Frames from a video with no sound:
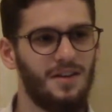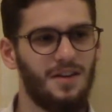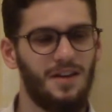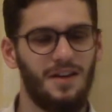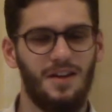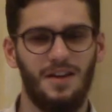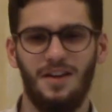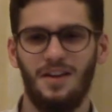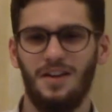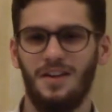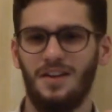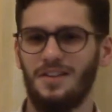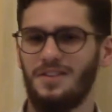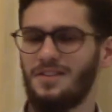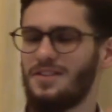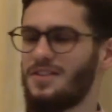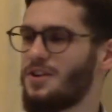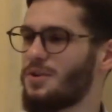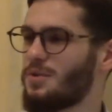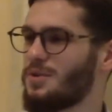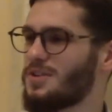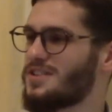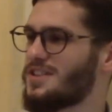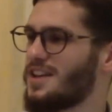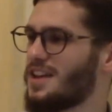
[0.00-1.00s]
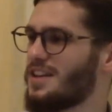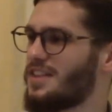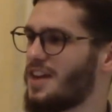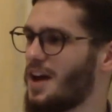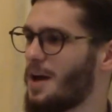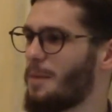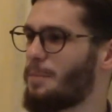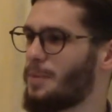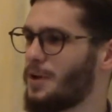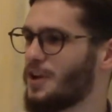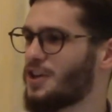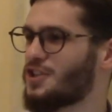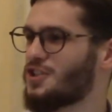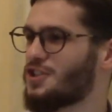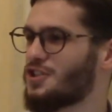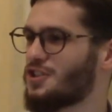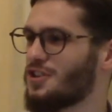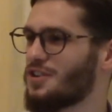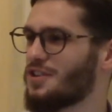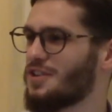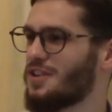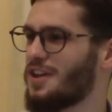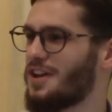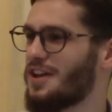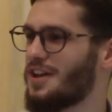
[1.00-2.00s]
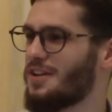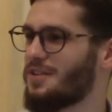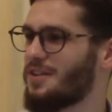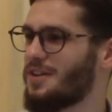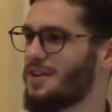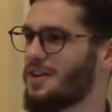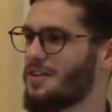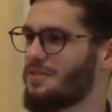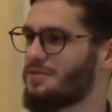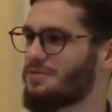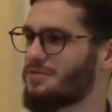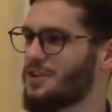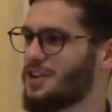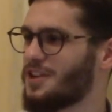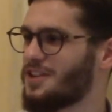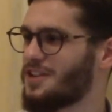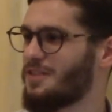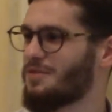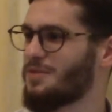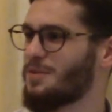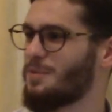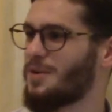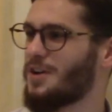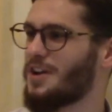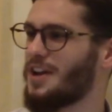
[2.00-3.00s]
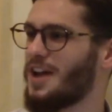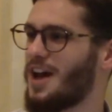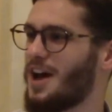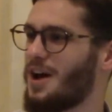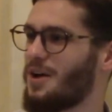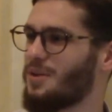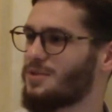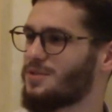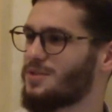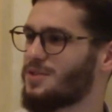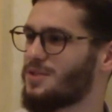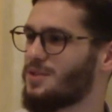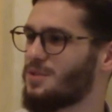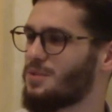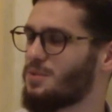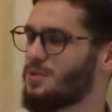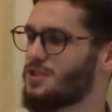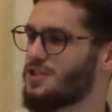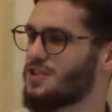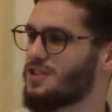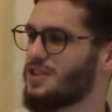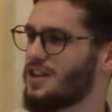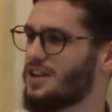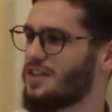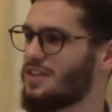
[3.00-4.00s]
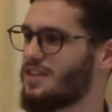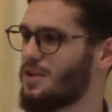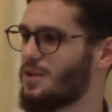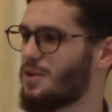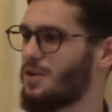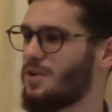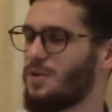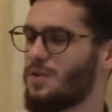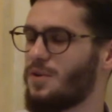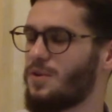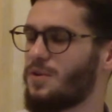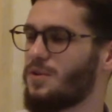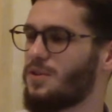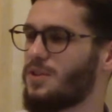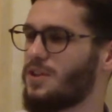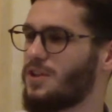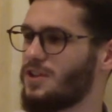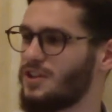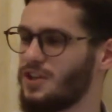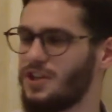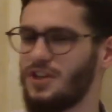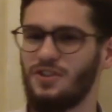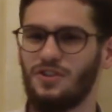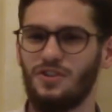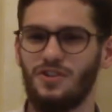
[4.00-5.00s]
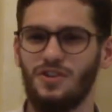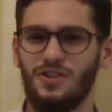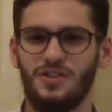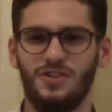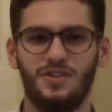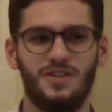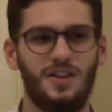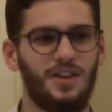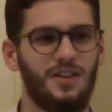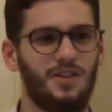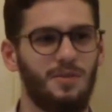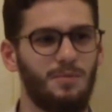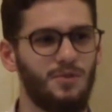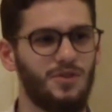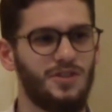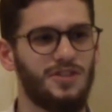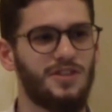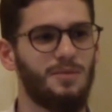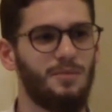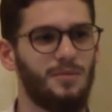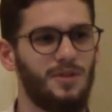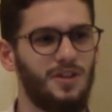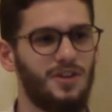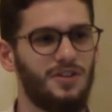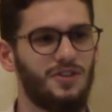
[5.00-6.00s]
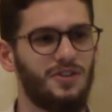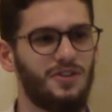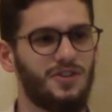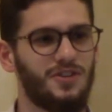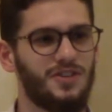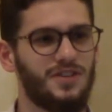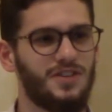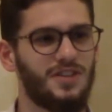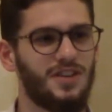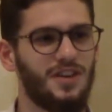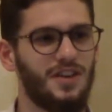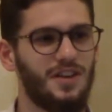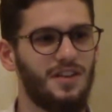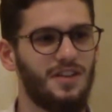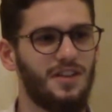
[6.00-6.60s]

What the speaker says: There was like that picture that freaked everybody out, in which like the leaders, like the Muslim leaders,